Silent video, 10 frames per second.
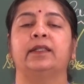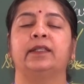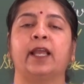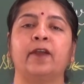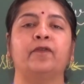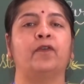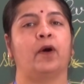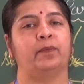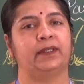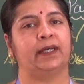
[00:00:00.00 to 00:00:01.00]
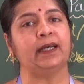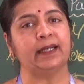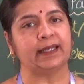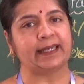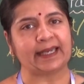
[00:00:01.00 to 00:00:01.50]
they form the
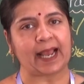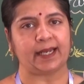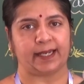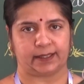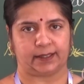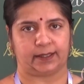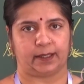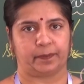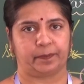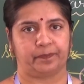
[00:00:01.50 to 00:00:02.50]
calyx.